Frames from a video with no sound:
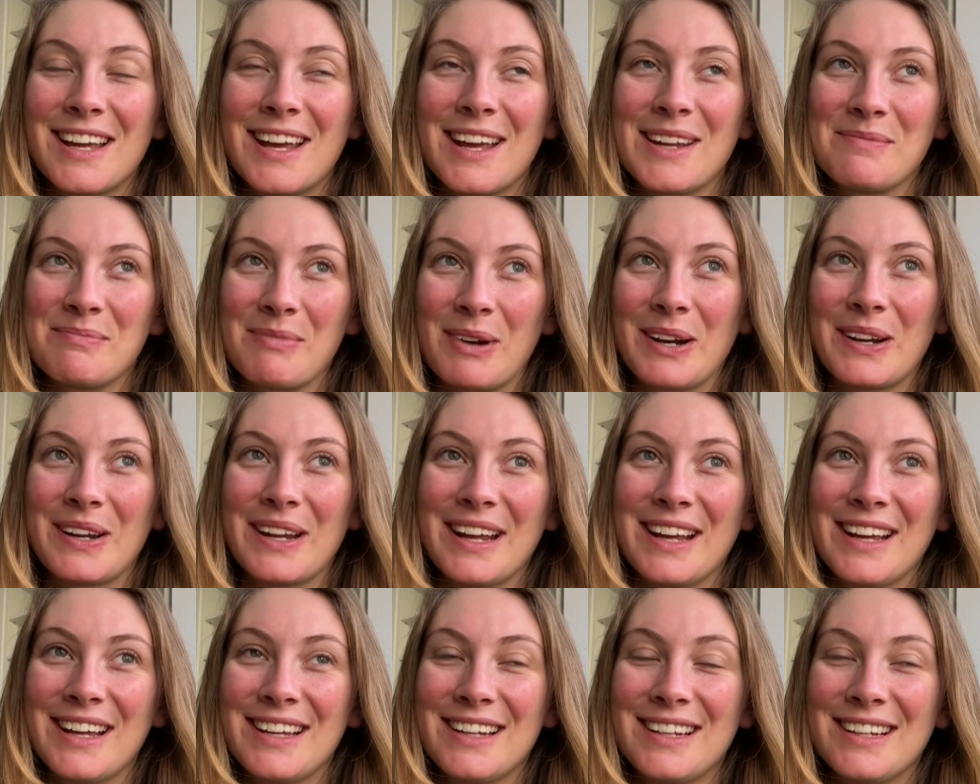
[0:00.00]
and mark
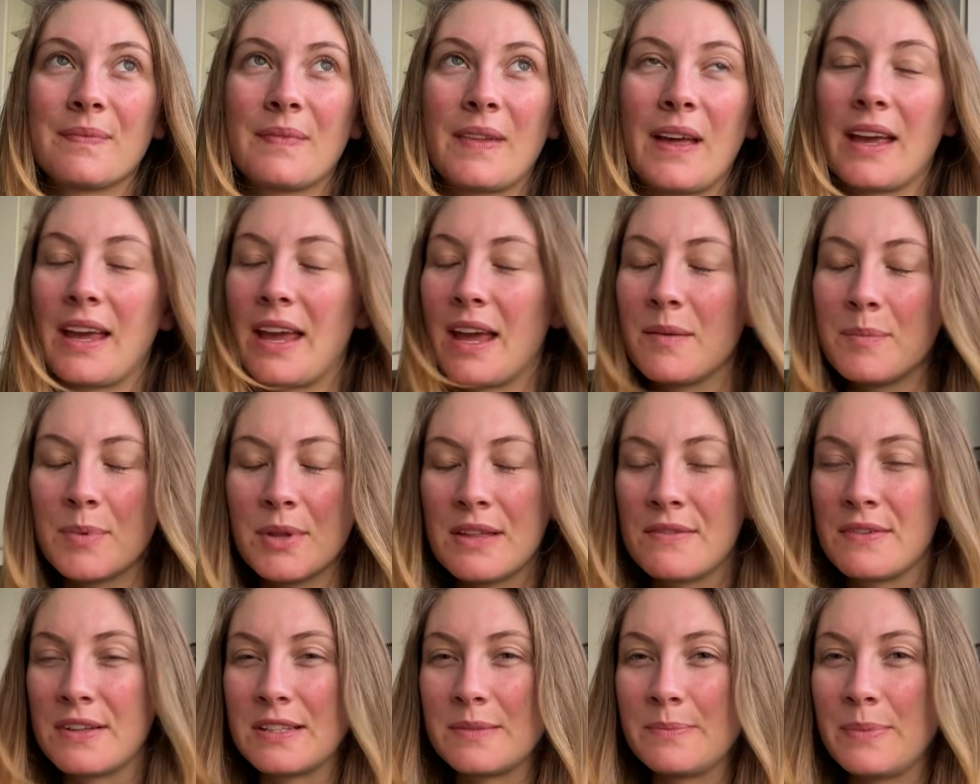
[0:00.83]
it. I can't
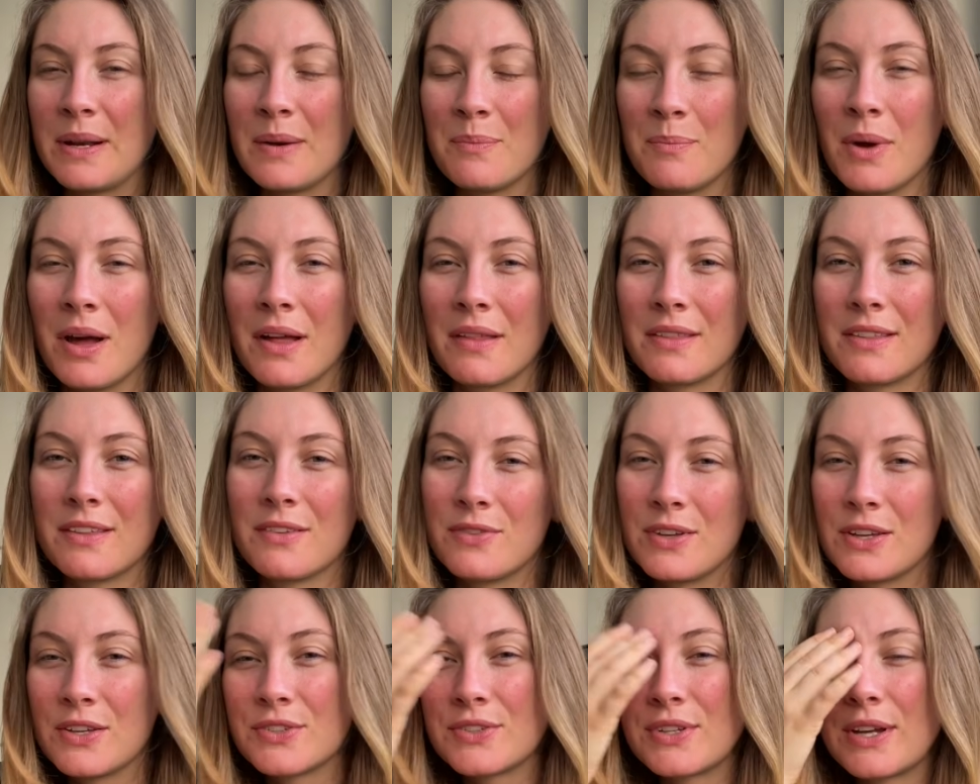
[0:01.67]
believe it's been a month. It
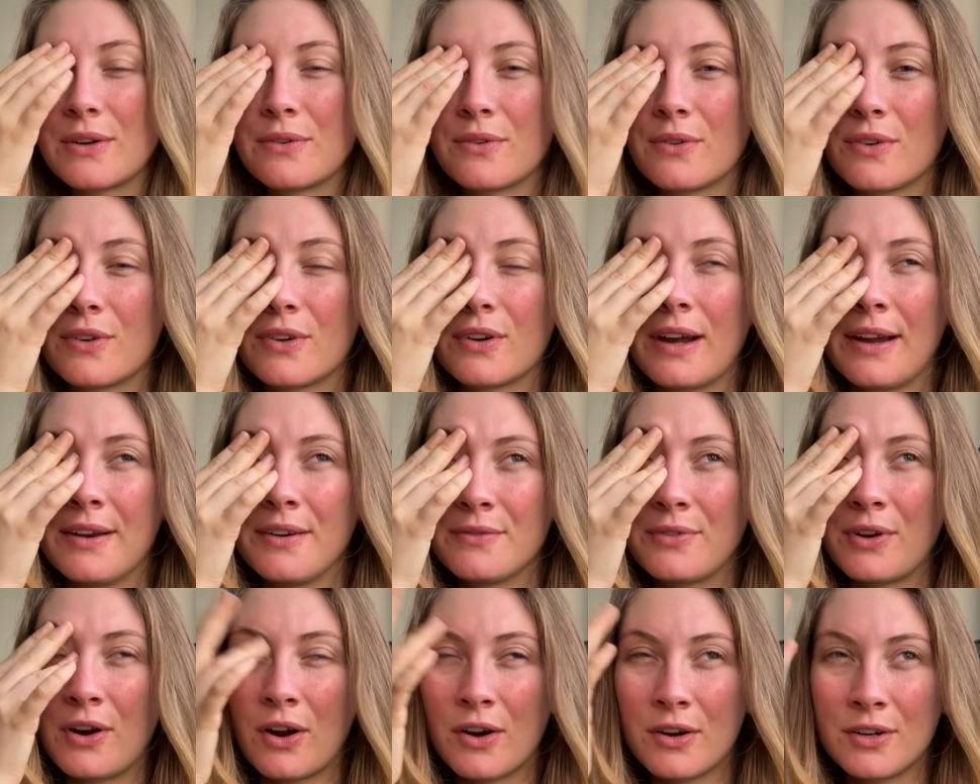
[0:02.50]
feels like kind
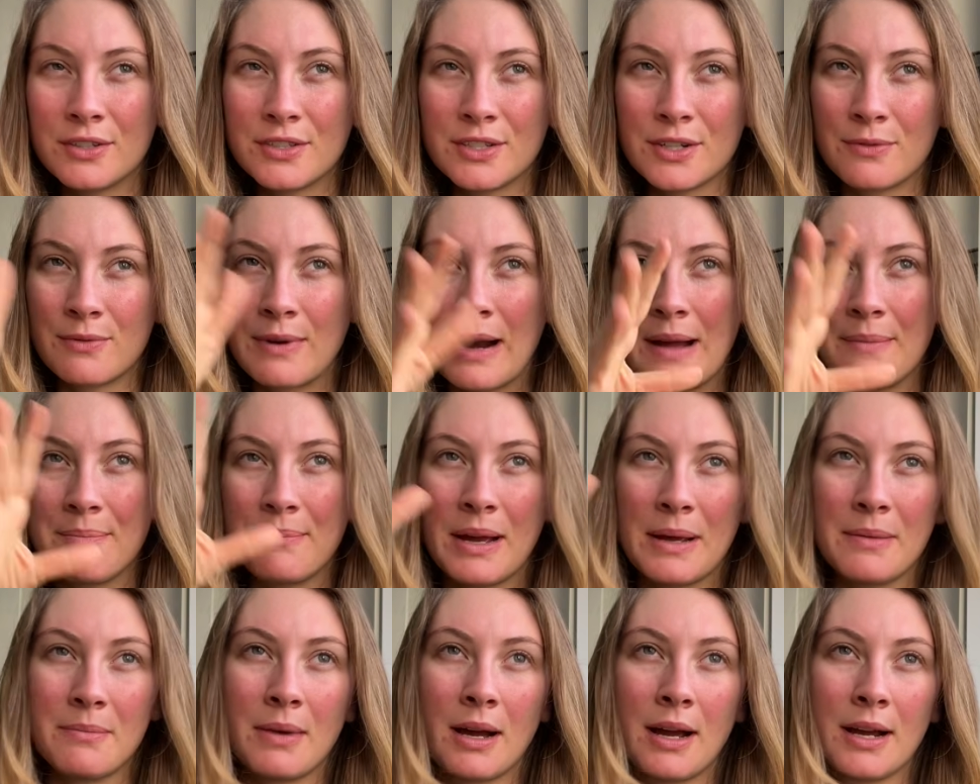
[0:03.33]
of hard to wrap
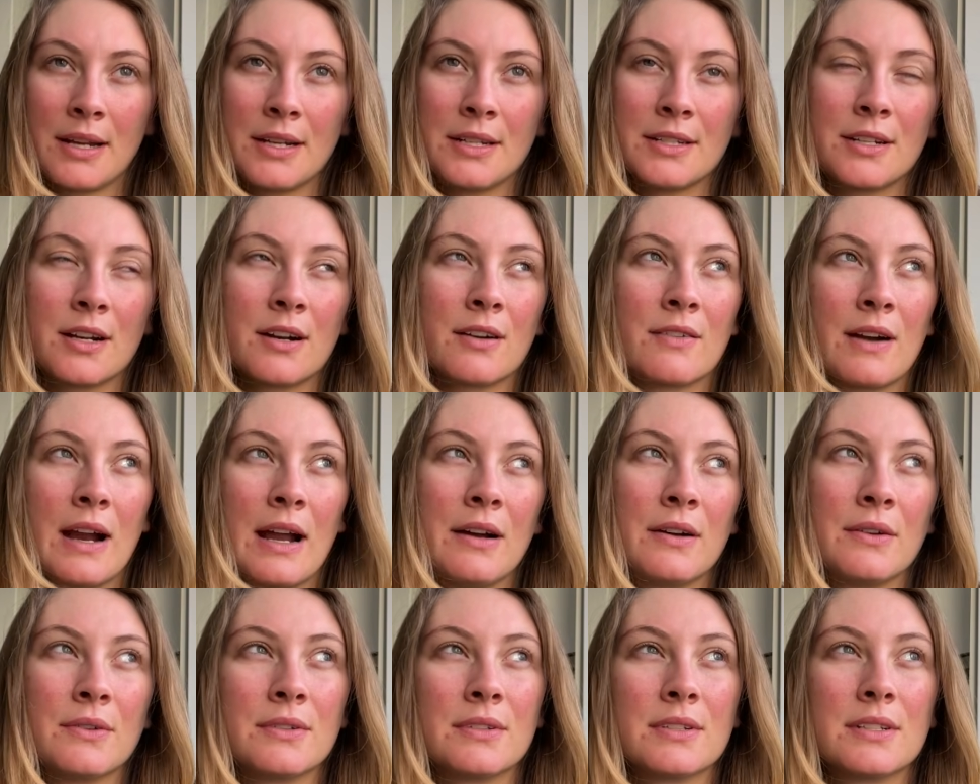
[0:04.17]
my mind
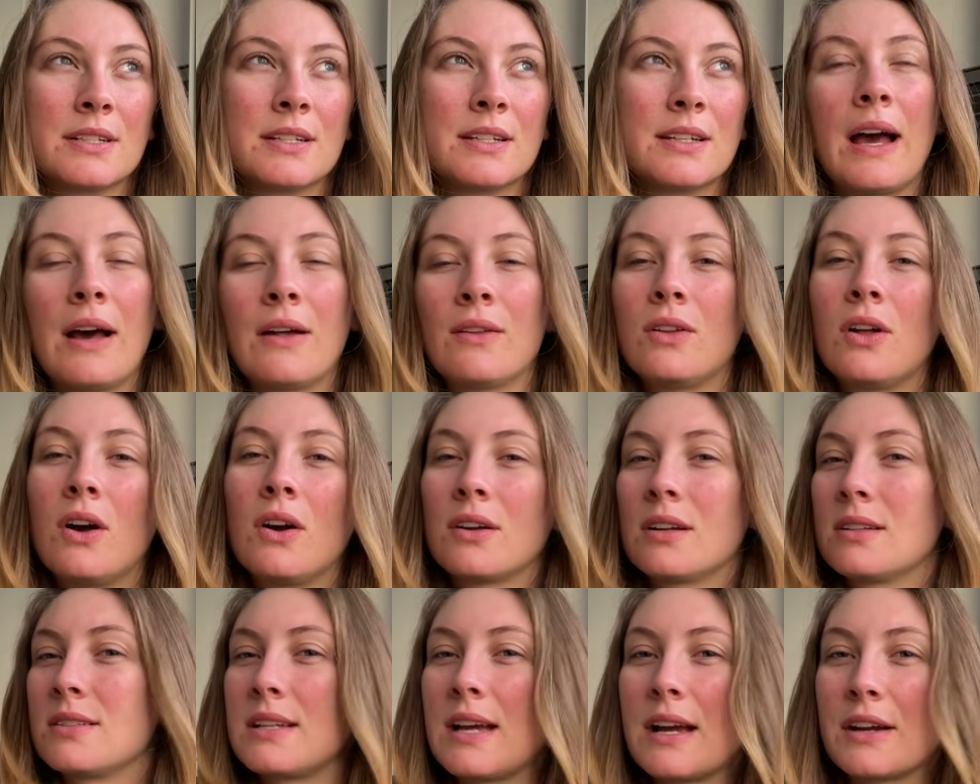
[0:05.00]
around how long
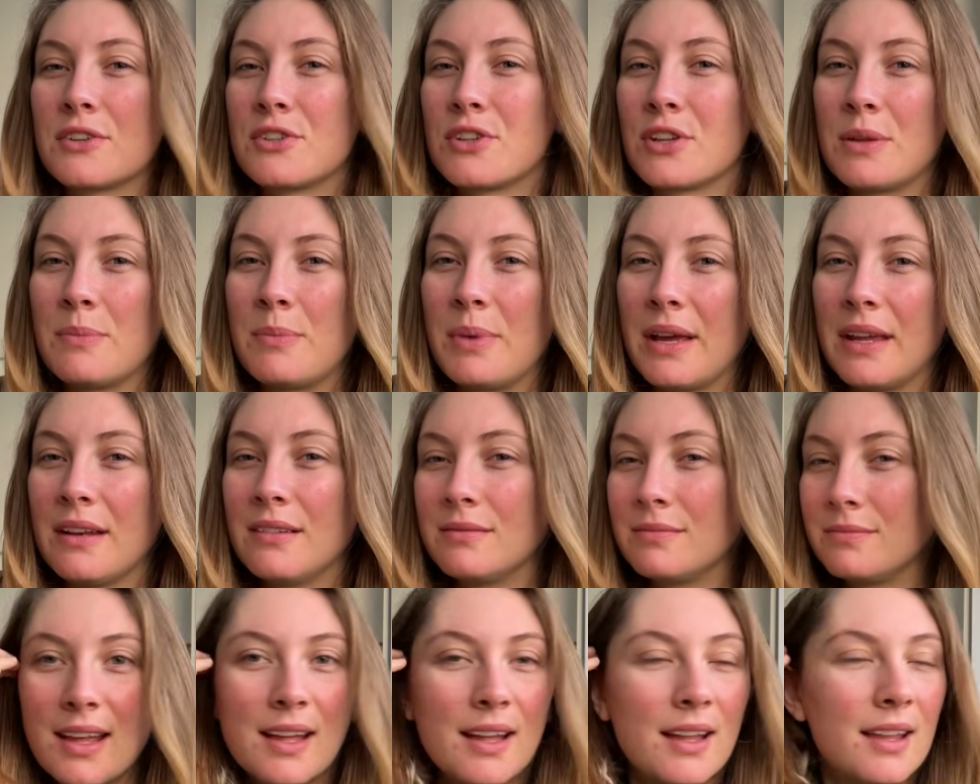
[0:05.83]
it's actually been.
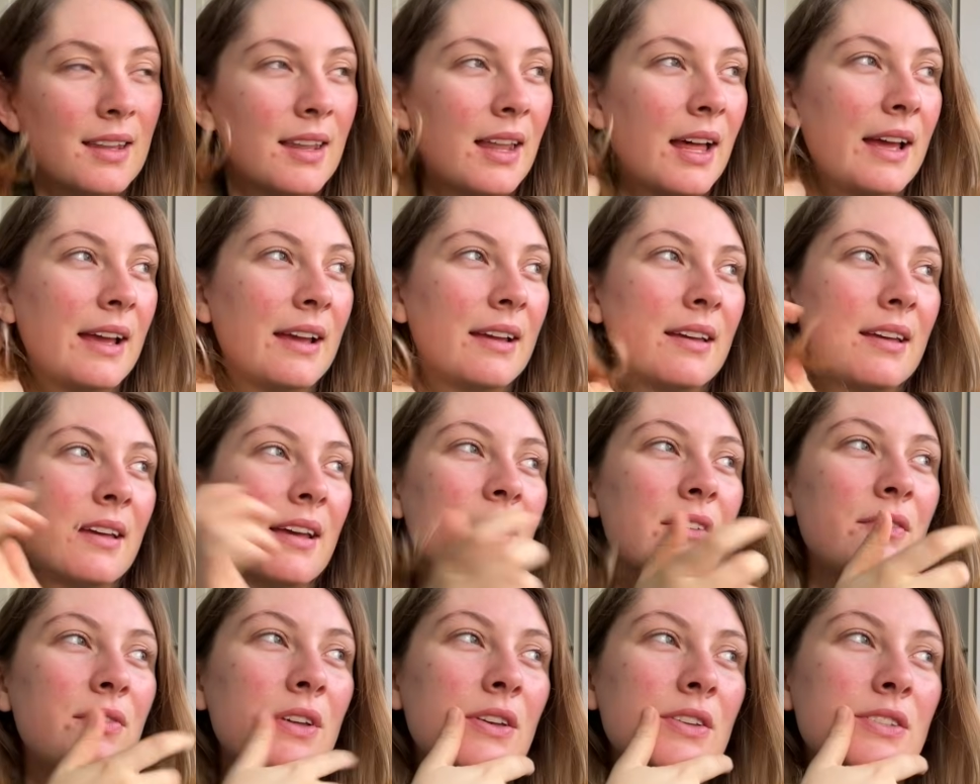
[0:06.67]
Like,
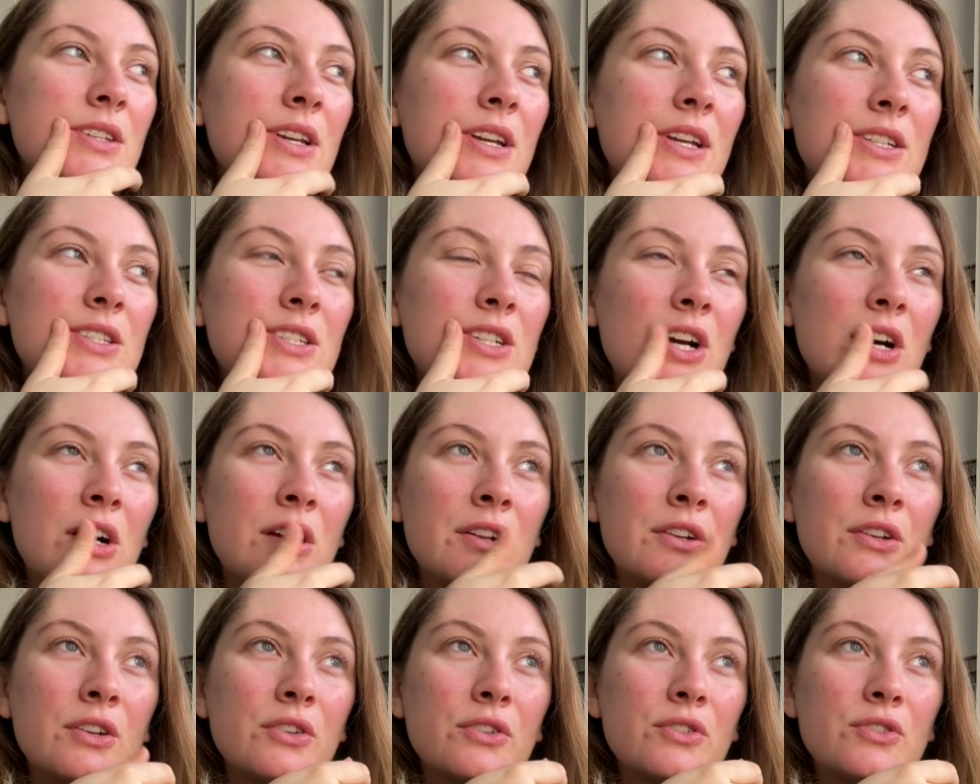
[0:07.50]
it feels like it's
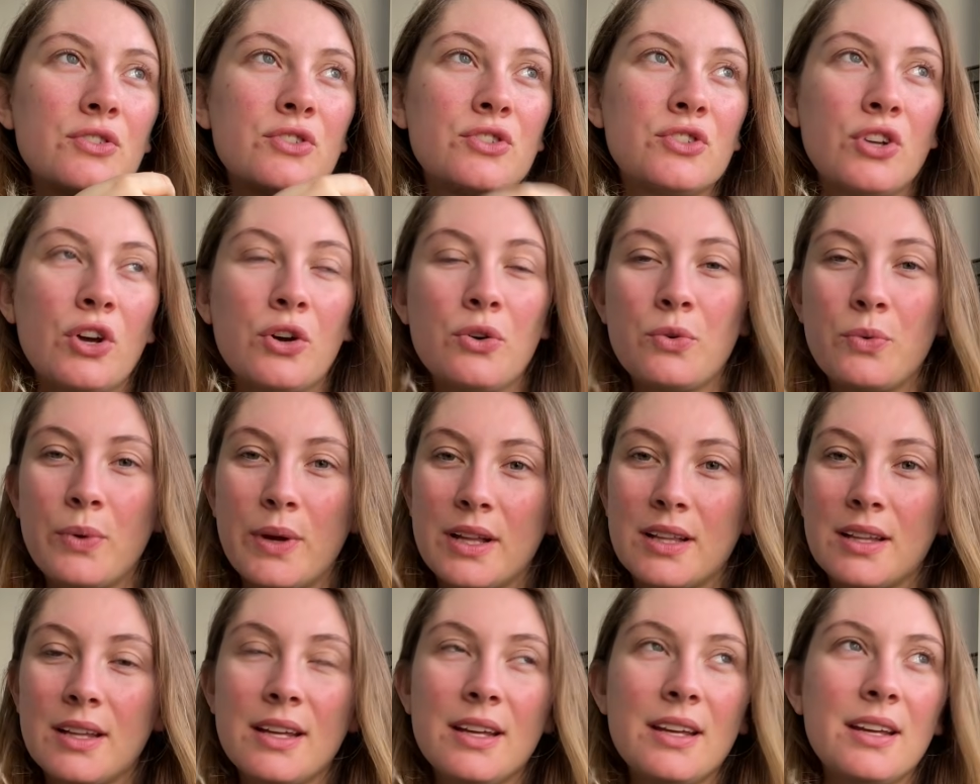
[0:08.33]
gone so
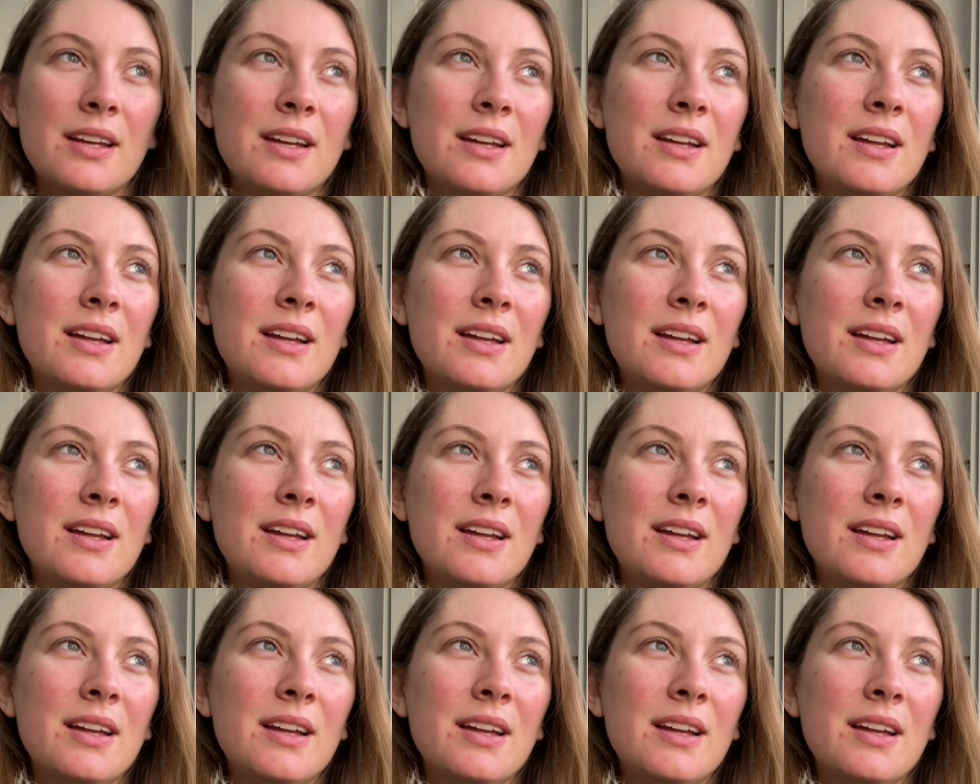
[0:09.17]
quickly.